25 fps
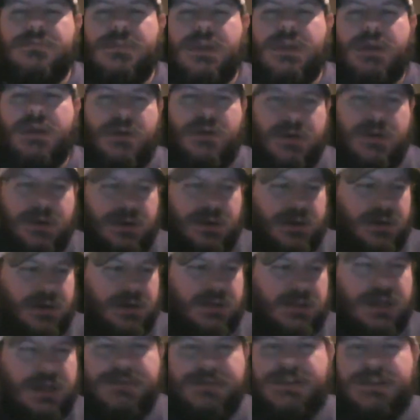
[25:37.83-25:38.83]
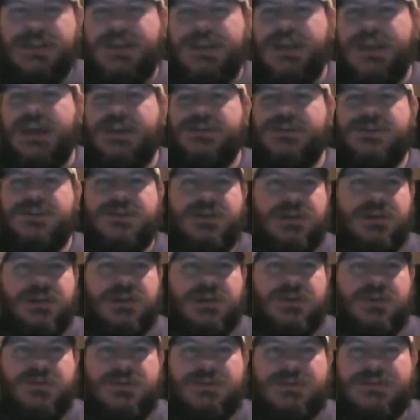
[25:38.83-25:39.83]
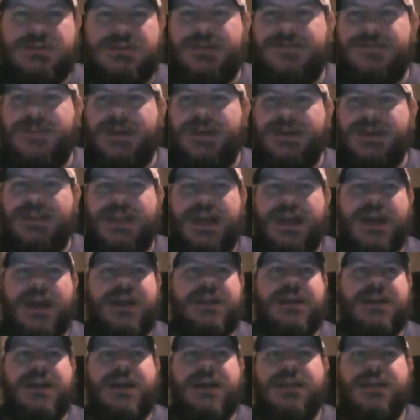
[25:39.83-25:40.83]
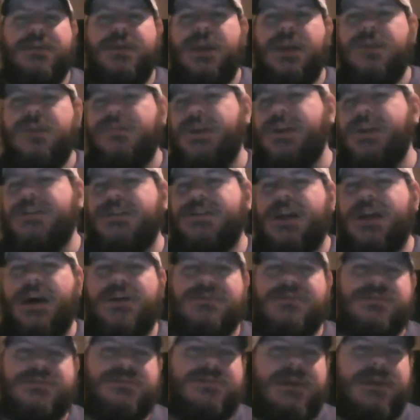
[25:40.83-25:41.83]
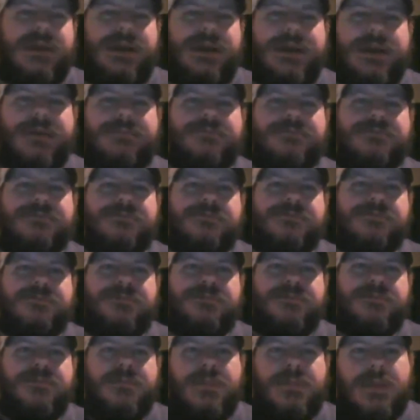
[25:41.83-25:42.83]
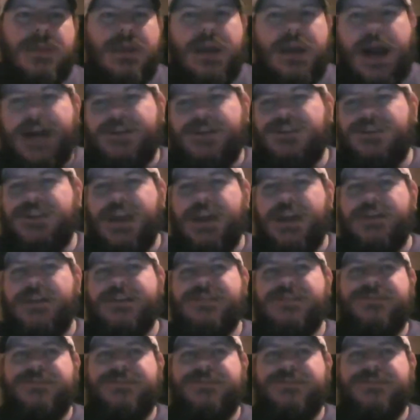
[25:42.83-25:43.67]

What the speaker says: WDSU and stuff like that. And he reached out to me. I shared his